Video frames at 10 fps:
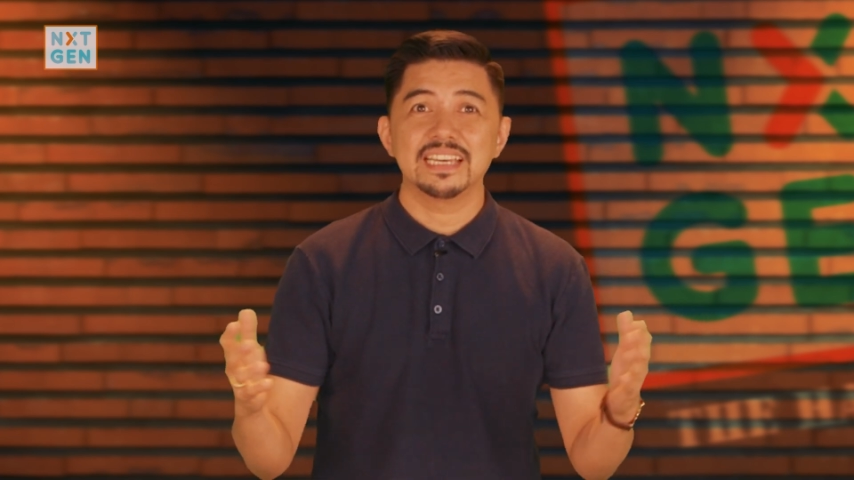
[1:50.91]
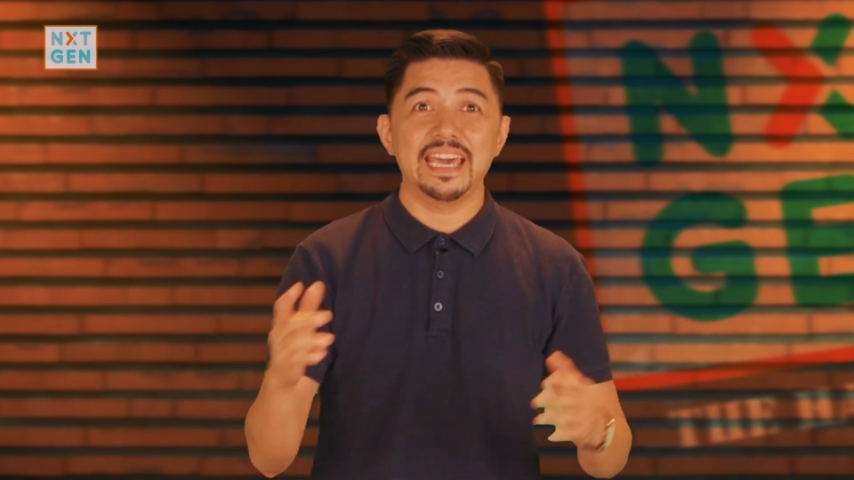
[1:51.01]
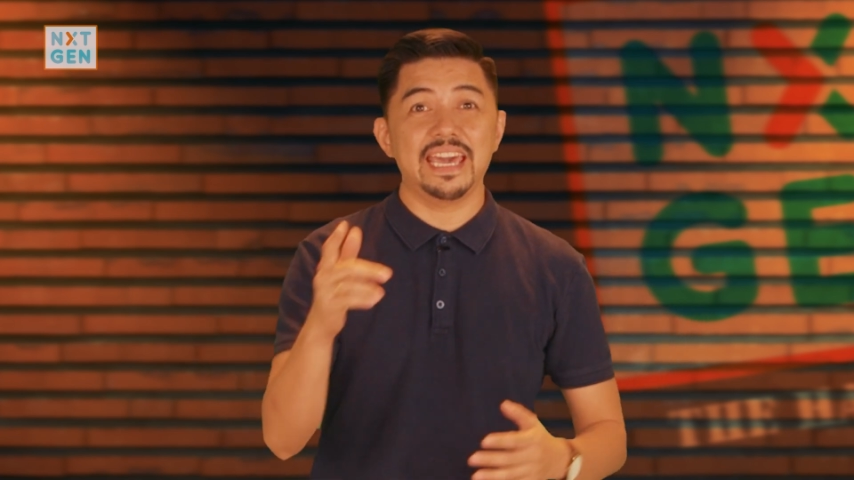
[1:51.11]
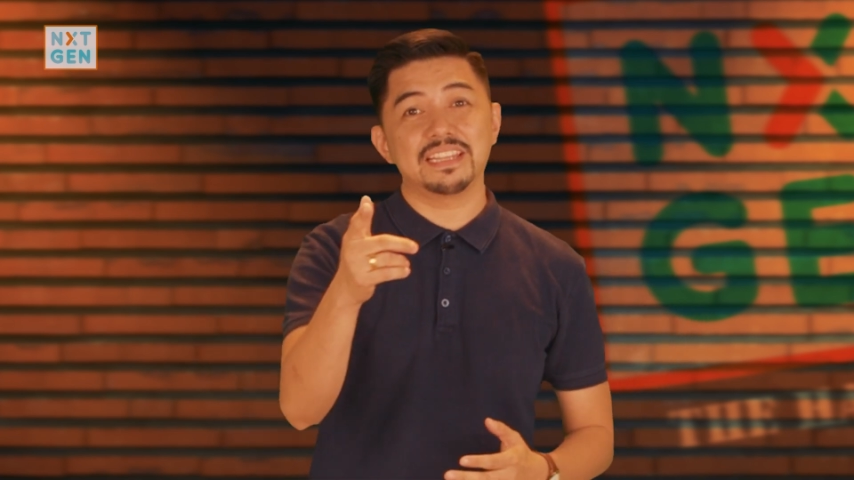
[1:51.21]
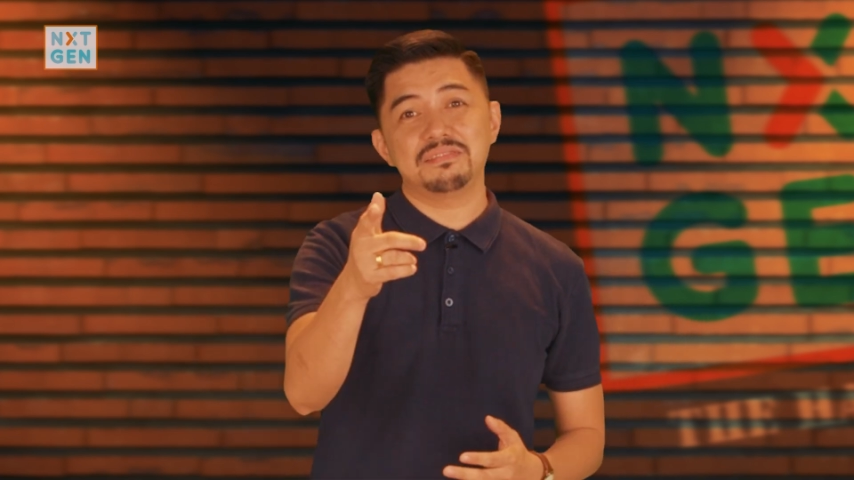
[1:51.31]

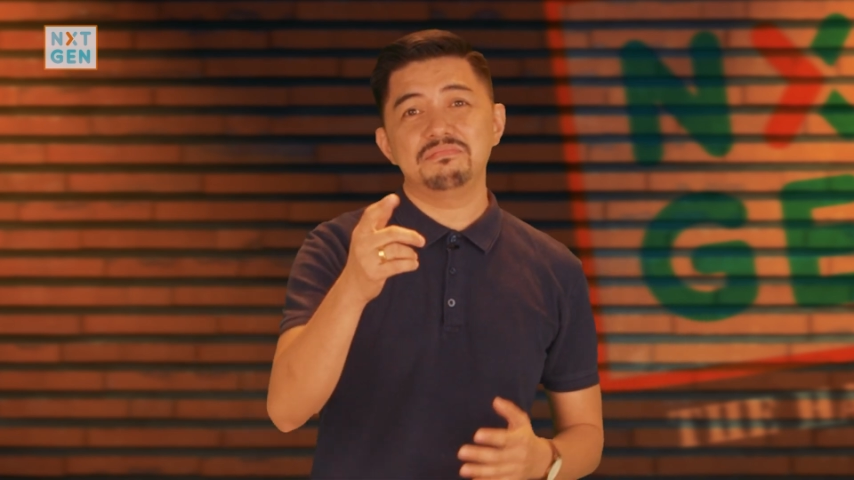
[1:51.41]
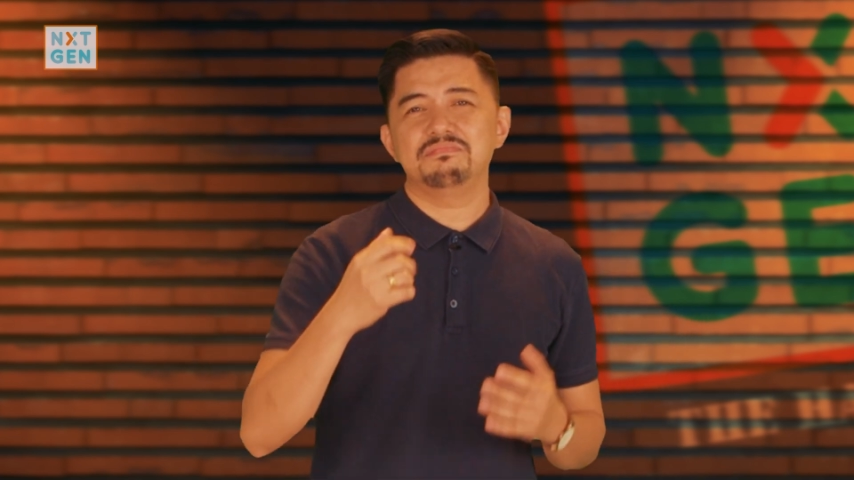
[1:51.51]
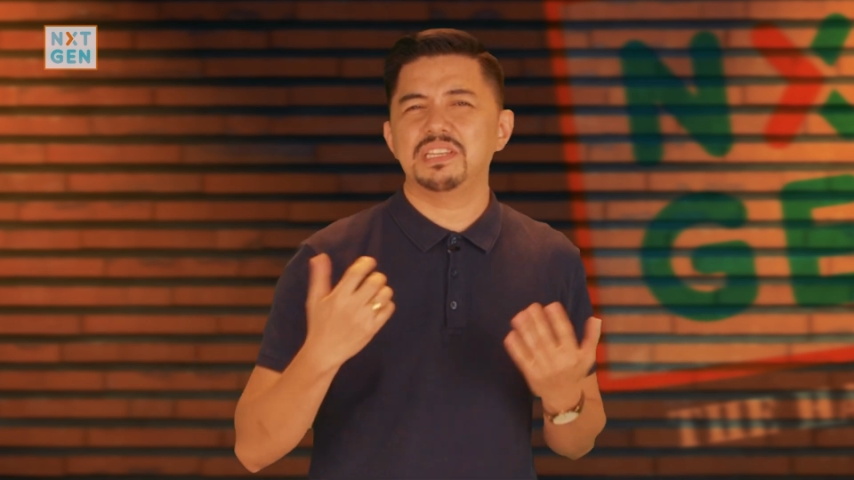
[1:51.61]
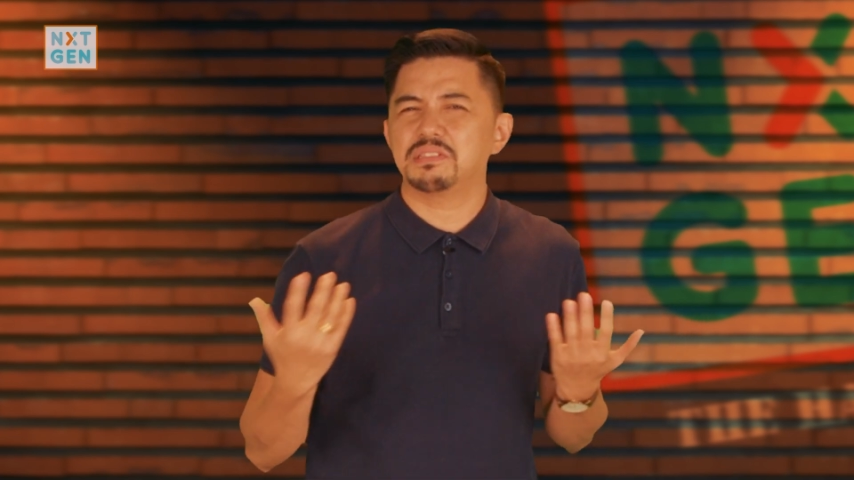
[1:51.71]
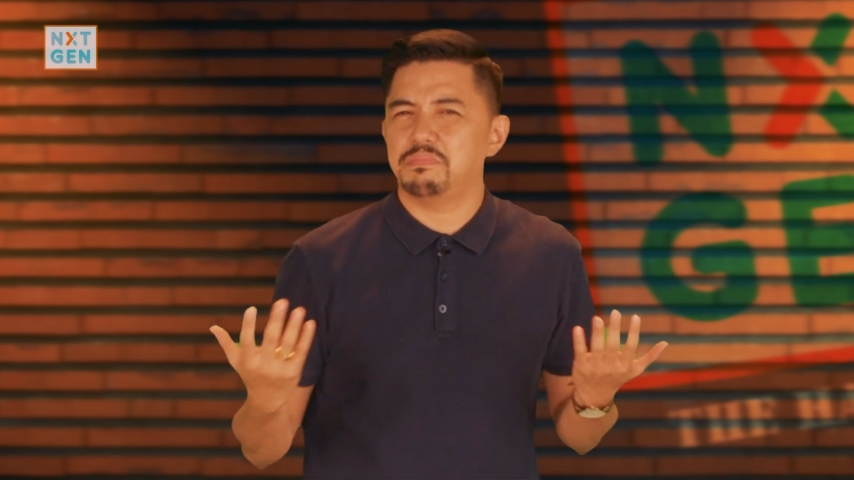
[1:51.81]
And
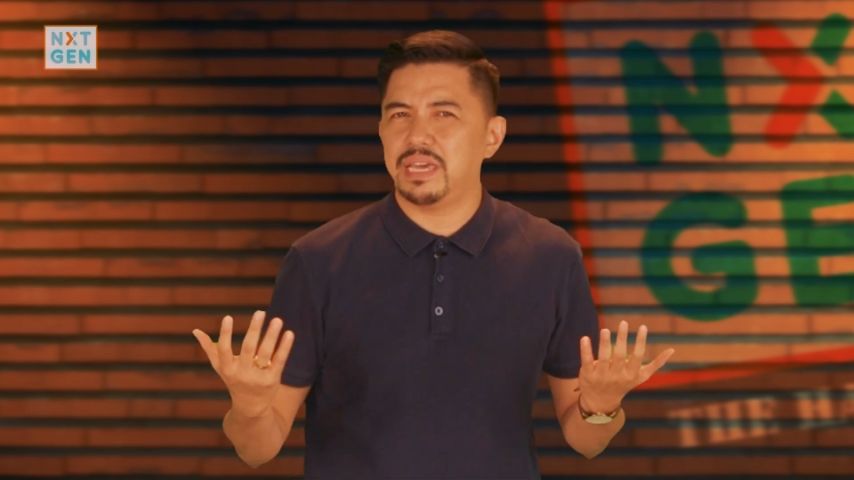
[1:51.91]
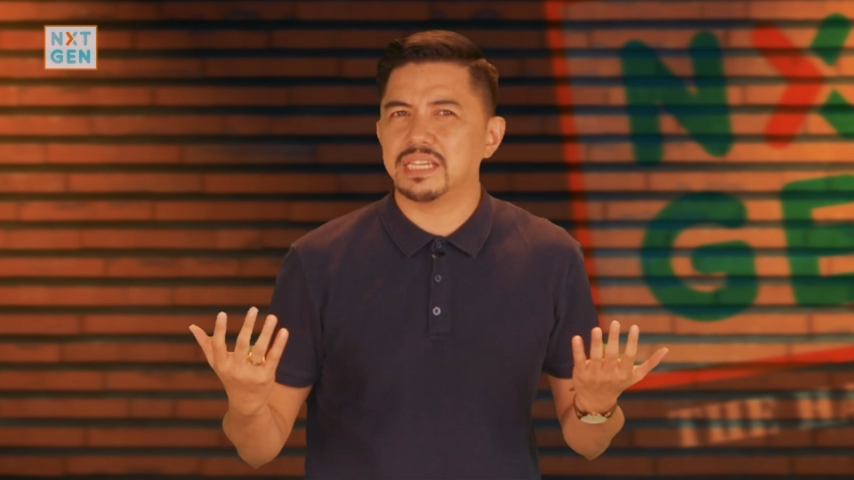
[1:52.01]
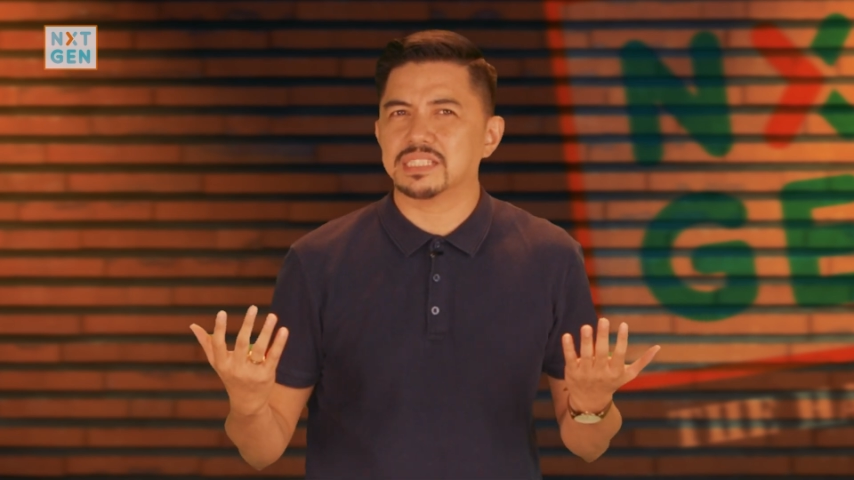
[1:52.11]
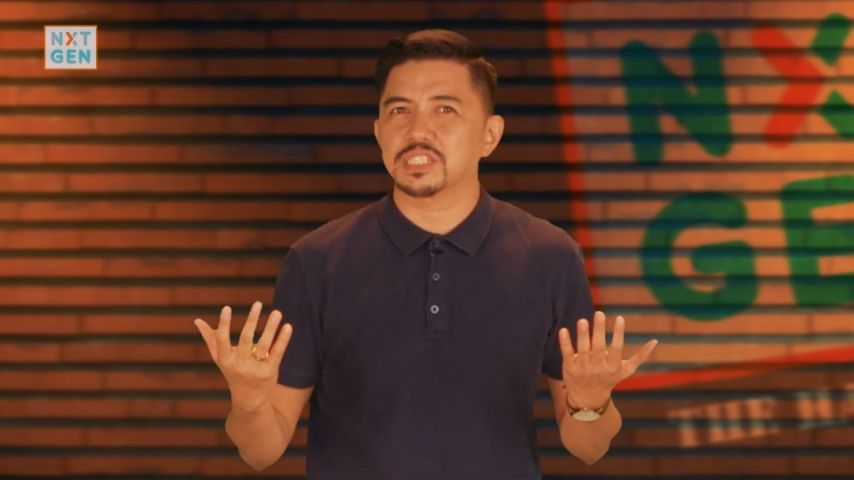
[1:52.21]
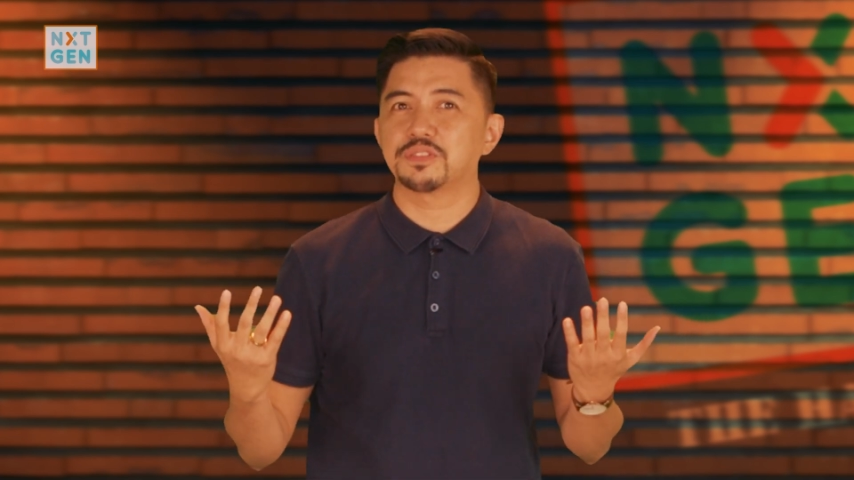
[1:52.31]
it
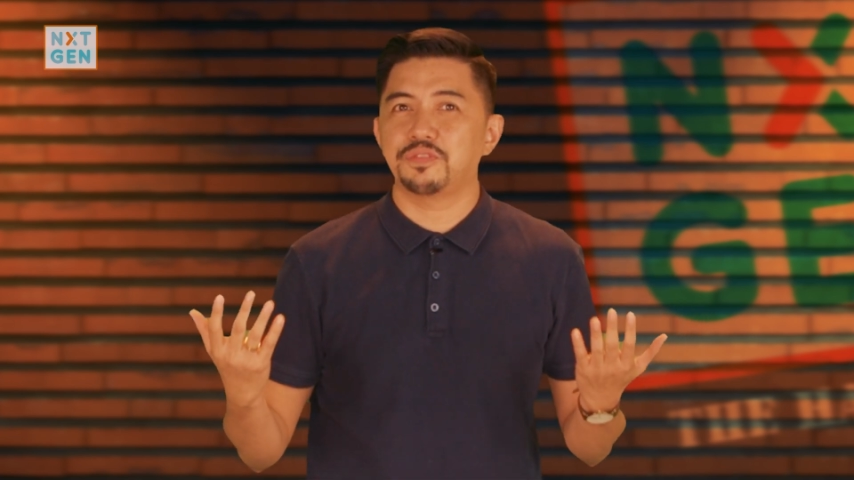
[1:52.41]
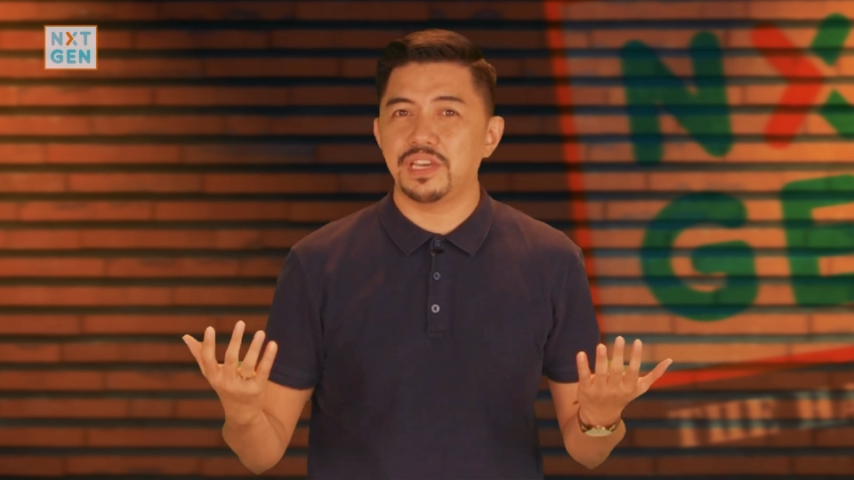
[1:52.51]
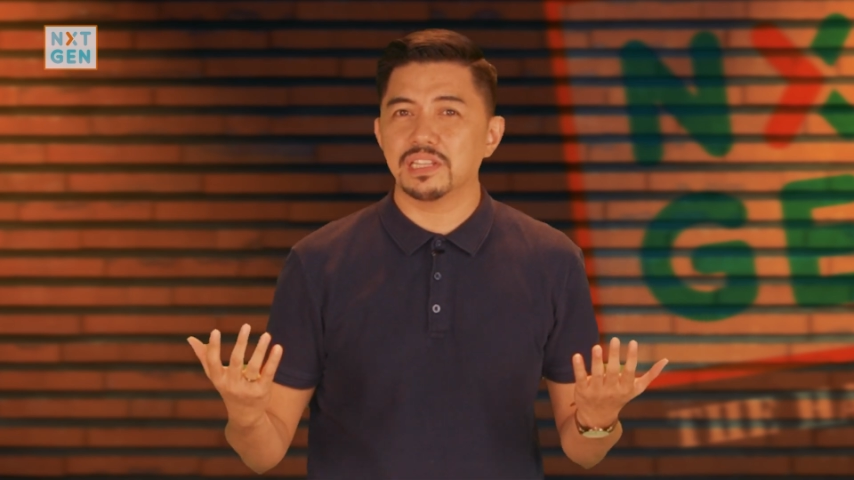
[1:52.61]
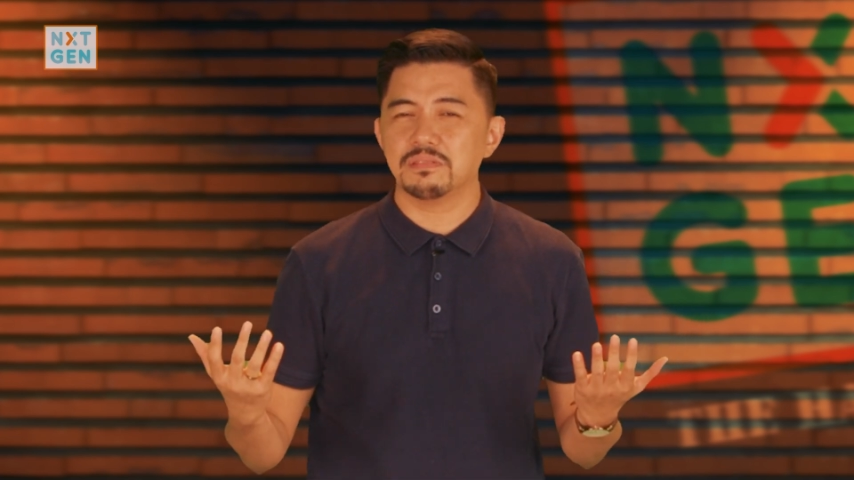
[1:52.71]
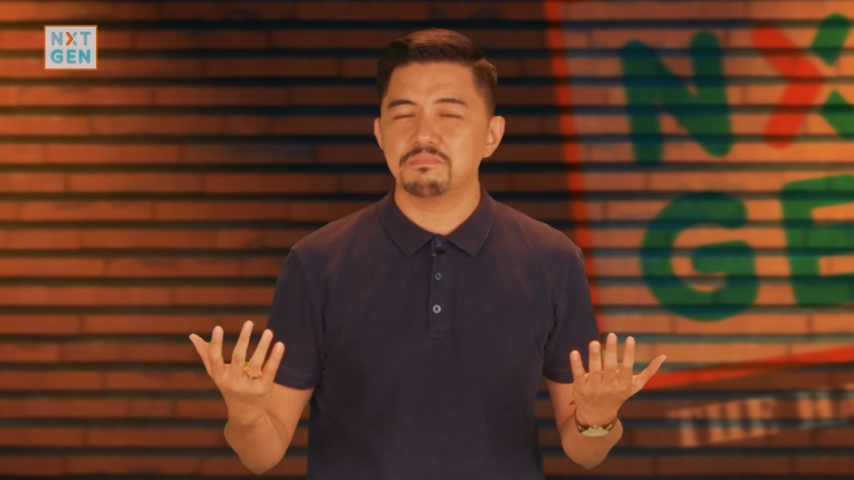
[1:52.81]
makes us
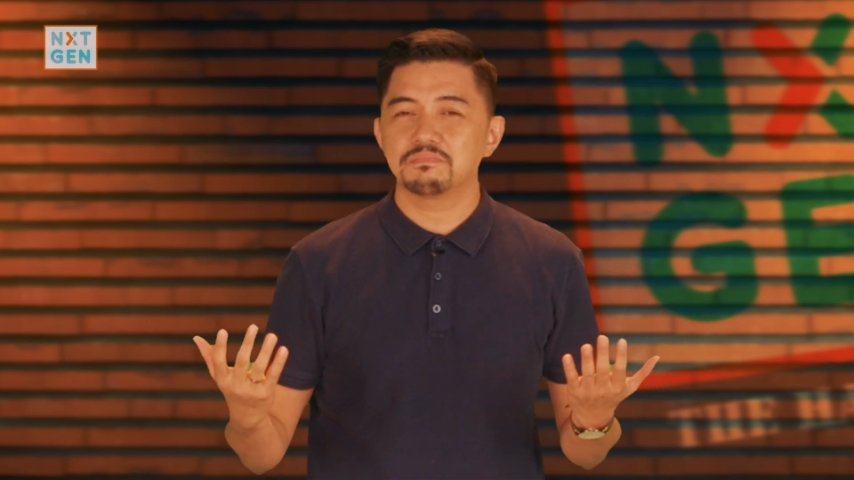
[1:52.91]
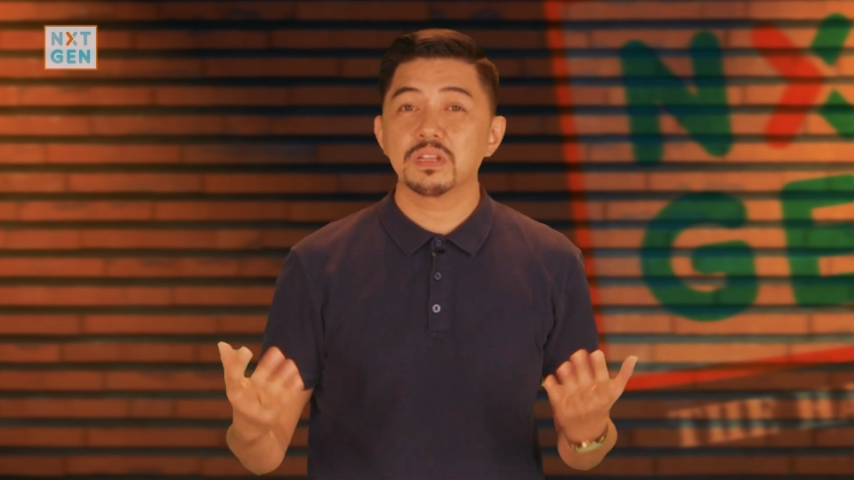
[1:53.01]
feel